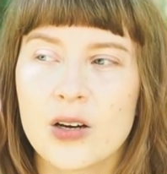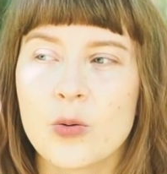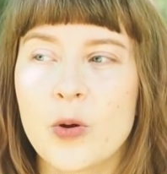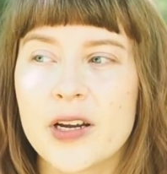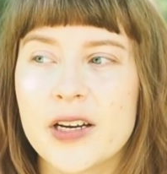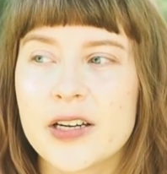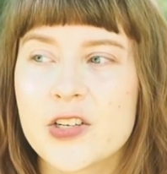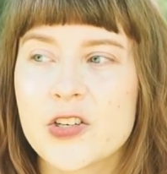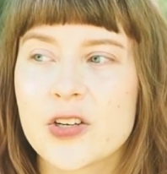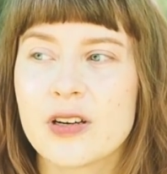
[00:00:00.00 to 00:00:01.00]

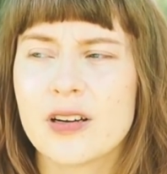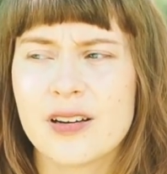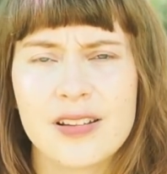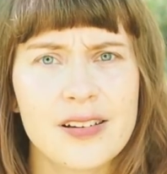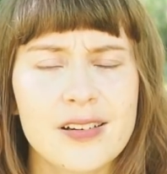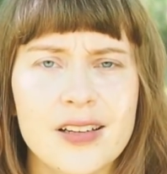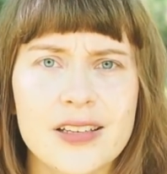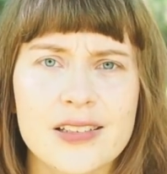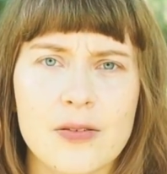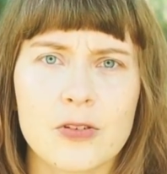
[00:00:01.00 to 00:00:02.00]
which there are like
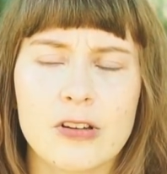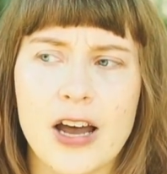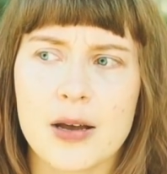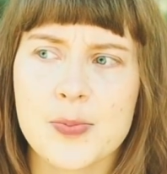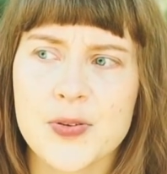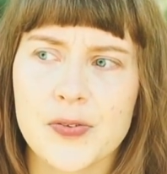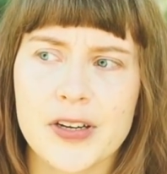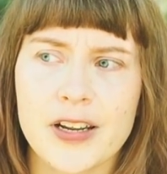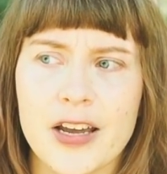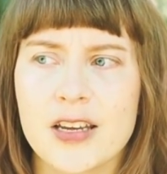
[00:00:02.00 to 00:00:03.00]
several apps for
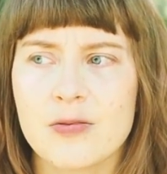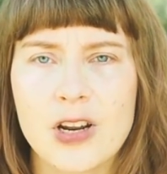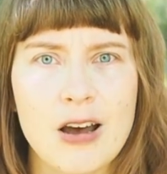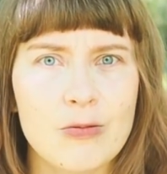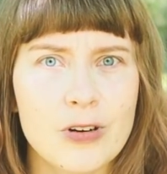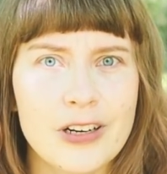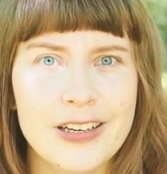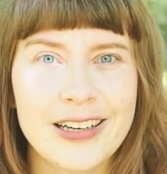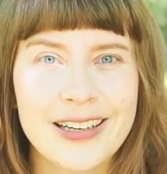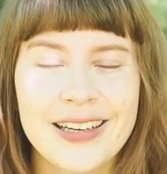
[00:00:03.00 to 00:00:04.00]
it. I even have
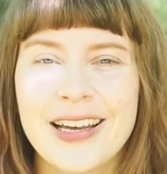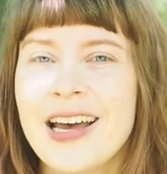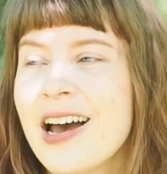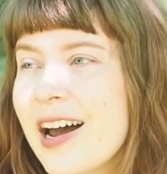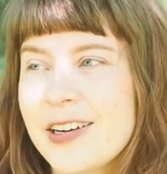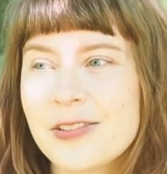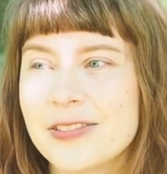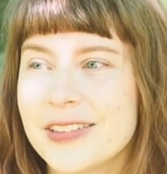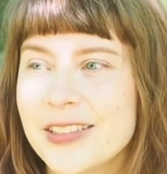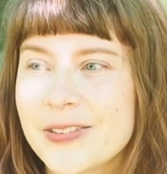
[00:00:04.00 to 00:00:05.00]
one. I
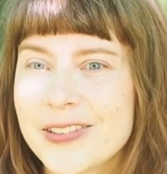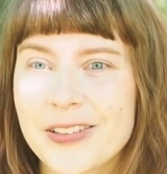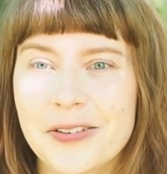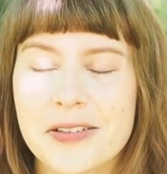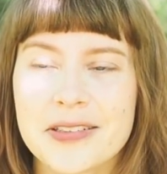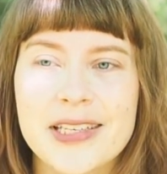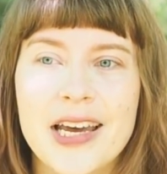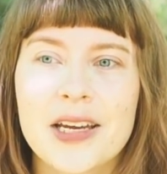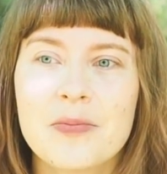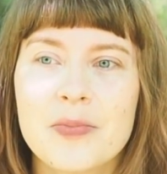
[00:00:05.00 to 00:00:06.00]
don't use it all the
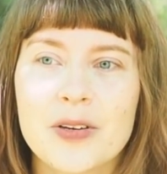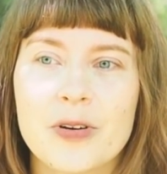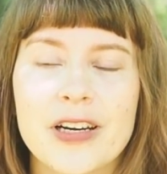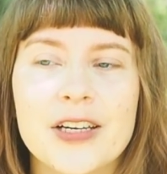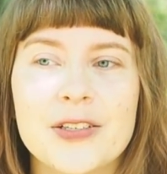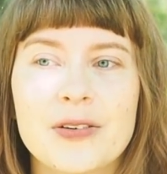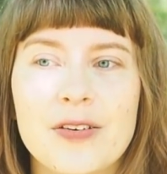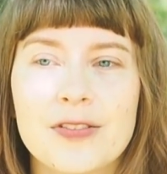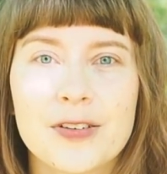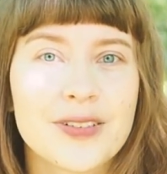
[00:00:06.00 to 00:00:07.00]
time, but when I do I
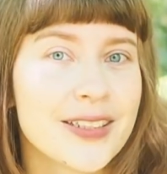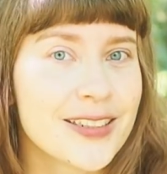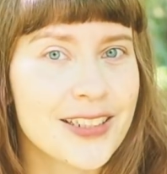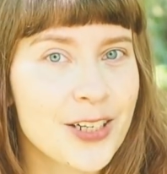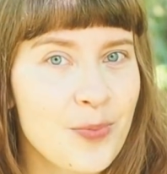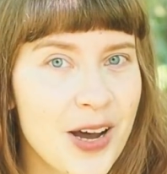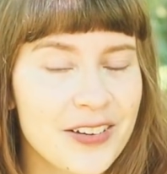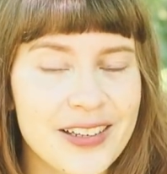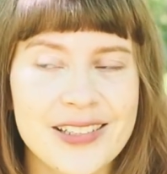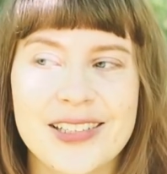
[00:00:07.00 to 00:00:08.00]
feel really good about
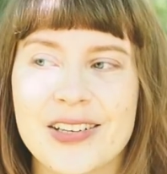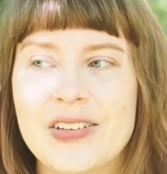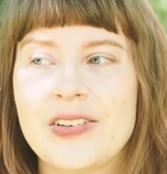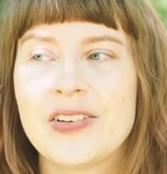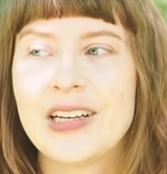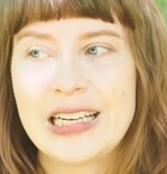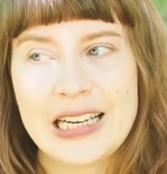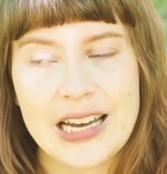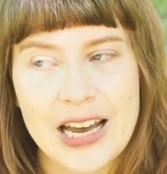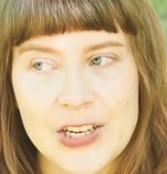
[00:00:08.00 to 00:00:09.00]
it, so
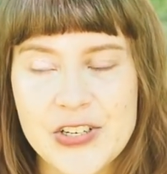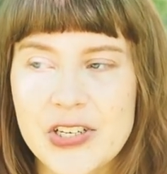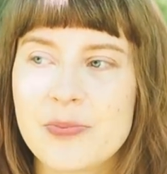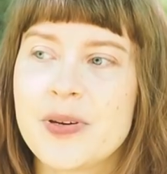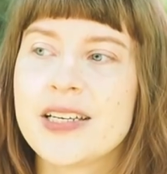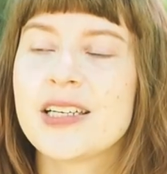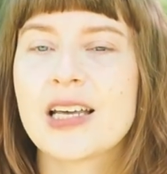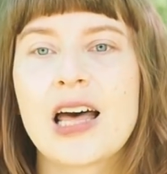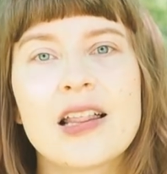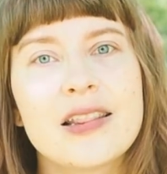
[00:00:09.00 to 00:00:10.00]
I should. But
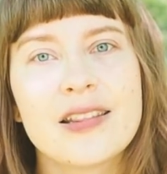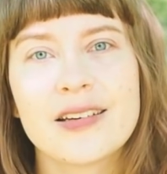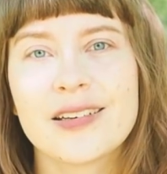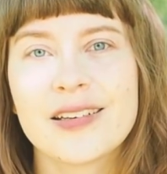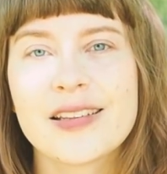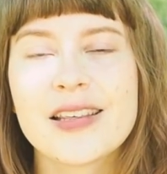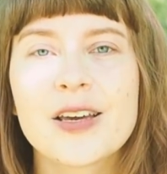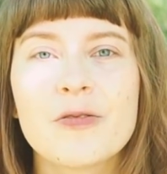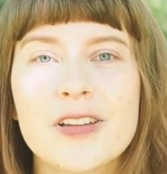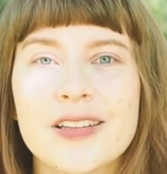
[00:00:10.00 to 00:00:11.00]
the
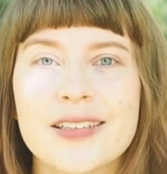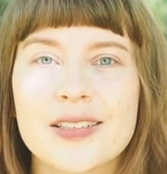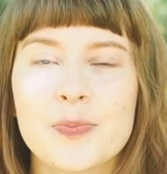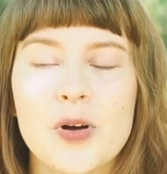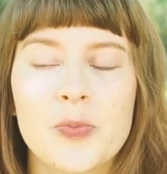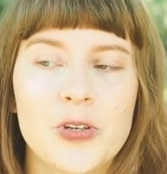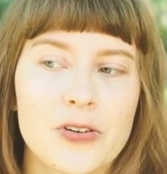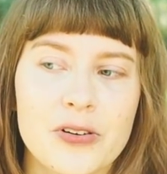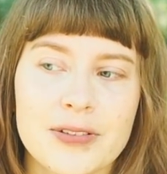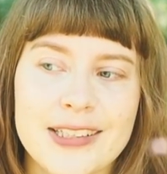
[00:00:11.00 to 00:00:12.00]
thing with this
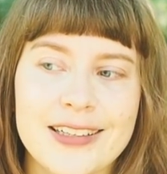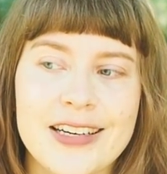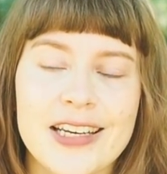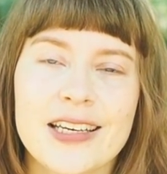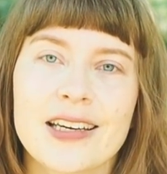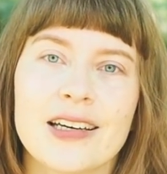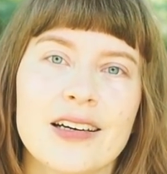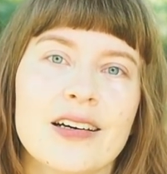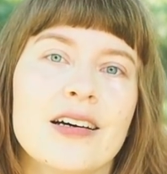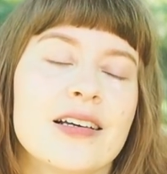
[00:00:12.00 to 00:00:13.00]
Pomodoro technique
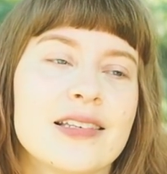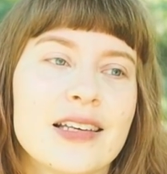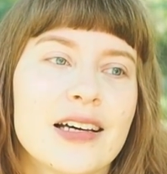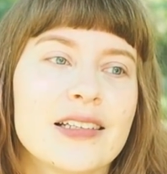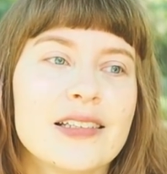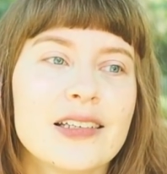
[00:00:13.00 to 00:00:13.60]
is that